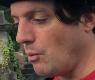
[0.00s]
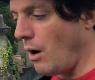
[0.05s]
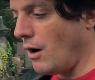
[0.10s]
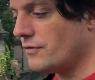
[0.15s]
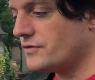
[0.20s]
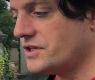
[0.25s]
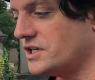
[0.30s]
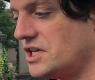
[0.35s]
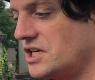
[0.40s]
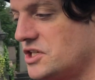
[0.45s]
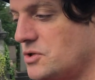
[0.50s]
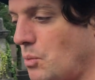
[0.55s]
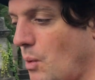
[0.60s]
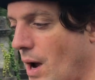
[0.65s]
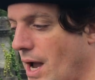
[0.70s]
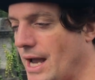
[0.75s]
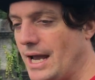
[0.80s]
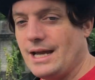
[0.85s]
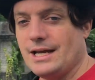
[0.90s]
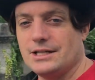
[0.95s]
wafted his
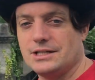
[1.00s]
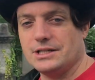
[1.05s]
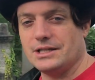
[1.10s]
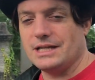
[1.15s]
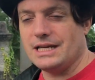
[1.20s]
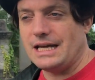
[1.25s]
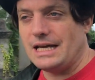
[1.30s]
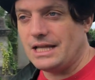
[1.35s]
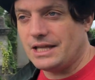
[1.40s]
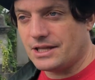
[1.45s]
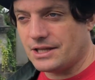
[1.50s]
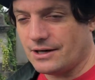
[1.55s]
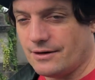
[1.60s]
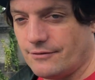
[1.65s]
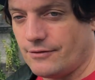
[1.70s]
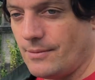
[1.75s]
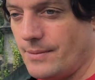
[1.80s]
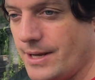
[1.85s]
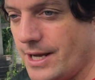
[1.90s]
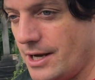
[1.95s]
way to the
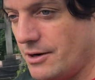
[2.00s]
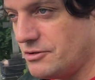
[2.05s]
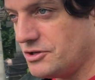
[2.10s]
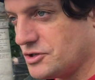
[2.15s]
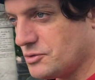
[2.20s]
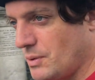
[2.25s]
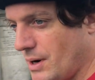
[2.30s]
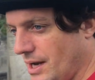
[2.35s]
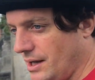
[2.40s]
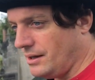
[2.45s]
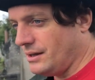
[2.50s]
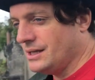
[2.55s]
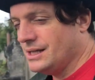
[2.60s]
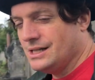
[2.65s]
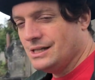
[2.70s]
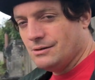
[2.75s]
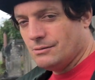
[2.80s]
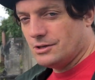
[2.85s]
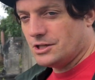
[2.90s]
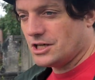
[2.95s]
ether from here as well.
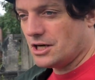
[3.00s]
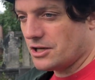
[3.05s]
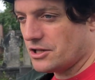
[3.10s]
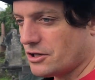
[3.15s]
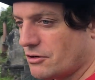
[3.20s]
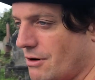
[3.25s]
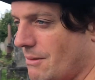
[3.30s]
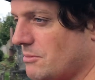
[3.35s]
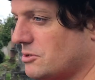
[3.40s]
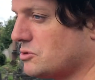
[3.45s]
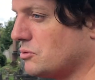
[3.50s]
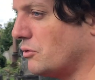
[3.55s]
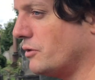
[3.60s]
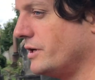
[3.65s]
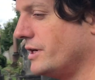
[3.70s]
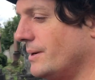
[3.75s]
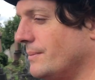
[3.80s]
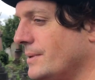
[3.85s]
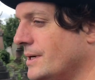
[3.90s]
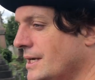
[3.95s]
I'll show you the
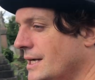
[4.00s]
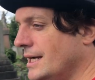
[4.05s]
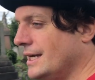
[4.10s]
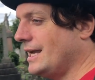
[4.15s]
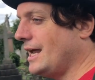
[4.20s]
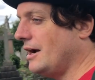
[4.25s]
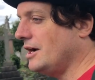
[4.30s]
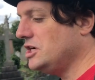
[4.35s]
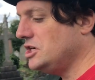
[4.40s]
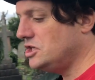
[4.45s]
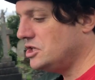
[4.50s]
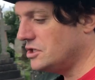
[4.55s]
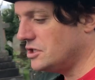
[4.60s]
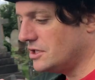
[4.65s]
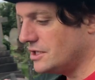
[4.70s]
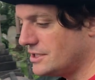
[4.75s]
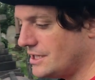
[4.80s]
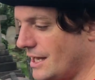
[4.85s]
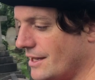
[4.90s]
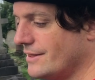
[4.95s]
crematorium. Now, he
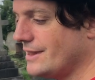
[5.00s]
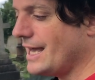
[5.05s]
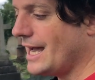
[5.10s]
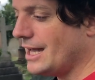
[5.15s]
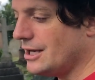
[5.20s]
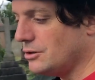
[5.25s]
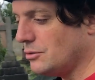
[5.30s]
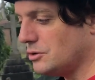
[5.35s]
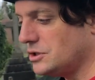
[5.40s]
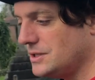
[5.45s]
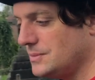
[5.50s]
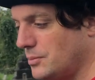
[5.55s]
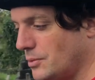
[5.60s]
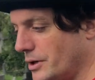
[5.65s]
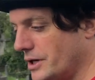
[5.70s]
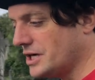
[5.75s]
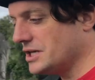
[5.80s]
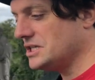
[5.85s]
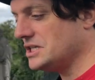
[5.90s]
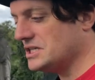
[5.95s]
shouldn't have done that, naughty
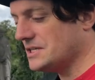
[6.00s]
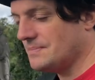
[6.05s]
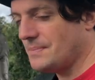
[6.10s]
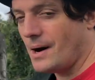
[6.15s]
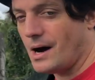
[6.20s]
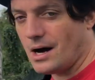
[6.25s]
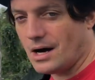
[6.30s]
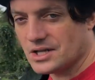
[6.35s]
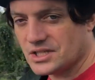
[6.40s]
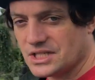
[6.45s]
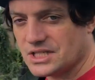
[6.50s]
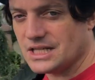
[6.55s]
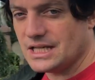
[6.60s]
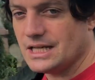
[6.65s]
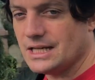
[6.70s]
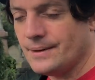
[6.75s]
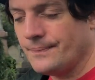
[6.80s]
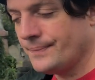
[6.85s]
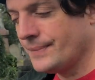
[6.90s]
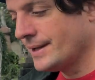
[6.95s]
boy, because he's a
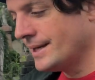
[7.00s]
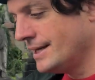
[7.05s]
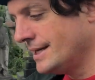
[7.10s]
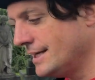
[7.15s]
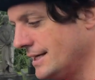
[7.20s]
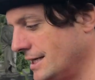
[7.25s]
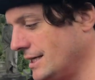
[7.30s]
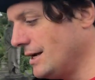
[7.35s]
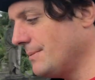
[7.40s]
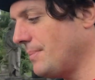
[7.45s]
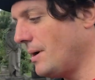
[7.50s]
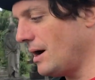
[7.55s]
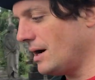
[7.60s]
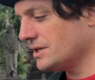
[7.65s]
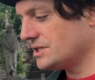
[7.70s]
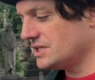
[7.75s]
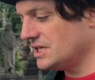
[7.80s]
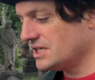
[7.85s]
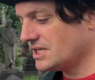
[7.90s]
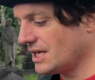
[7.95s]
Parsi. You know,
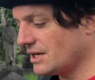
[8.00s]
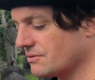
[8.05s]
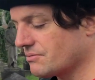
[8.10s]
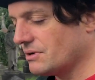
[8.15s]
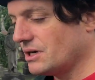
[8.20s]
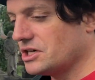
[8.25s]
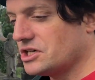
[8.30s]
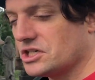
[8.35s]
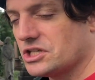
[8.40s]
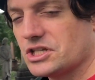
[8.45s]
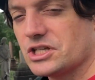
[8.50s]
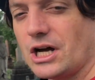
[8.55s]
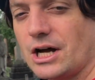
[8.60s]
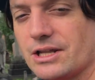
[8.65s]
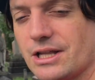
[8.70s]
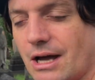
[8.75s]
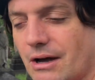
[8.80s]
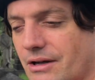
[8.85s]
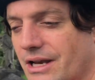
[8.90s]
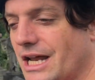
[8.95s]
Parsis, that religion
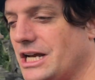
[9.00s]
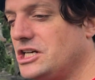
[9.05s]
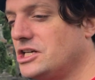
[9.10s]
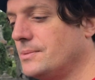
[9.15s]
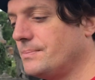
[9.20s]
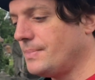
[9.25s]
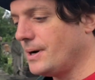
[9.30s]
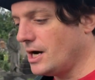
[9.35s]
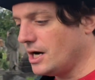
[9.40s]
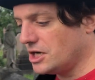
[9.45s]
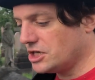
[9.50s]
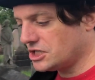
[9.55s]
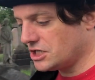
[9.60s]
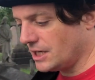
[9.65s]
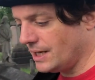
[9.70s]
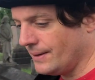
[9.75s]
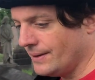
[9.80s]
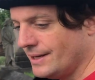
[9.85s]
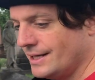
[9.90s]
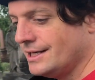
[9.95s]
started out in ancient
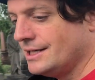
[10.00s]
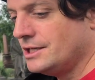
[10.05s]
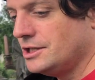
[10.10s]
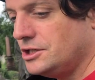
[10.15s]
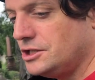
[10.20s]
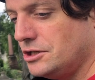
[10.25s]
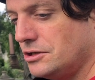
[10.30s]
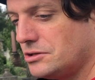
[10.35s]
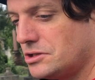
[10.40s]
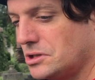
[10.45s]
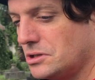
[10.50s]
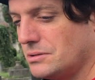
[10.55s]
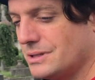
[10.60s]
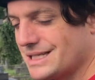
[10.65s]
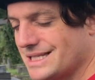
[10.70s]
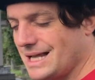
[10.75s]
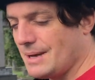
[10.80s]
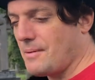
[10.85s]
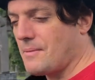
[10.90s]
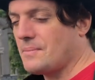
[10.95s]
Persia. Due to
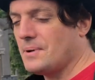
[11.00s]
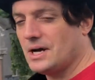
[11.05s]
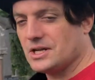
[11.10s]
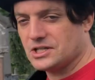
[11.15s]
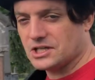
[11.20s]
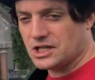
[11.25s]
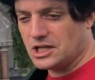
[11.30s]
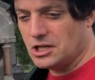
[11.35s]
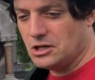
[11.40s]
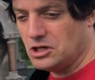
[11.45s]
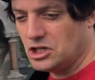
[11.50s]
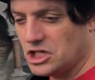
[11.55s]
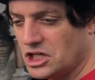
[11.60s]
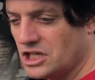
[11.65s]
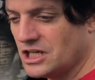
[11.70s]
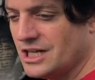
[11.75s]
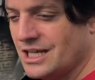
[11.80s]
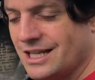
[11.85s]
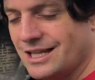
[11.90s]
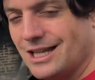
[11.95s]
Islamic
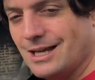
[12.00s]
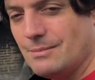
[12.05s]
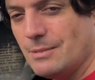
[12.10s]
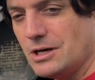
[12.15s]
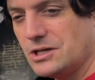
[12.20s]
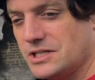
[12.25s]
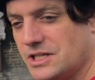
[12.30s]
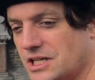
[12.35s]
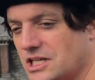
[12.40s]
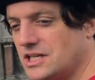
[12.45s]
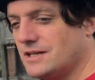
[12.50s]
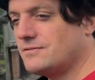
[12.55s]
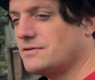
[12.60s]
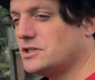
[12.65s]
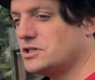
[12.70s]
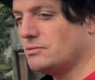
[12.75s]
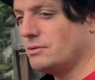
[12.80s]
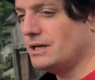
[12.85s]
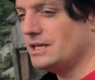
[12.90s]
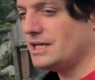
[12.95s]
persecution, they mostly
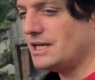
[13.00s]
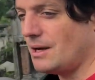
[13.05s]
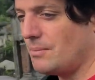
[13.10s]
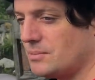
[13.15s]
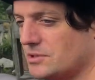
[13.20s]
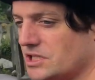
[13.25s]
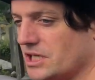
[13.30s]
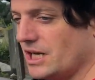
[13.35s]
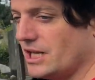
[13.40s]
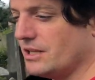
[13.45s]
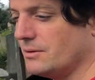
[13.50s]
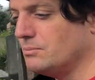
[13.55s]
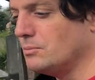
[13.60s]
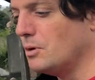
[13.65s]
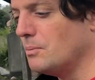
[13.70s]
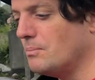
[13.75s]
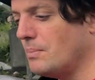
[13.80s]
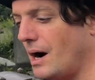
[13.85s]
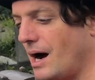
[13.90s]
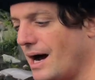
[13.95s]
shifted to India, particularly the
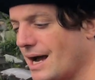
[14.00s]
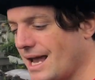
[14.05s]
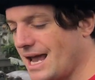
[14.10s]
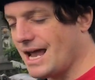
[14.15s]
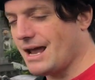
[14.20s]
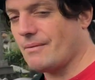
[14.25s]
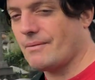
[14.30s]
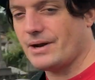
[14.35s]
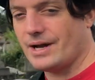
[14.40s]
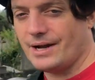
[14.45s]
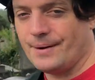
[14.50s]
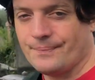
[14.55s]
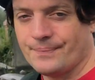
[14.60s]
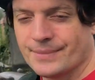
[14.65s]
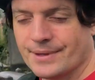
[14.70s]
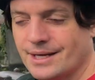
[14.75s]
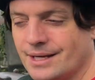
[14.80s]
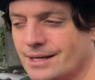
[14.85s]
Mumbai area.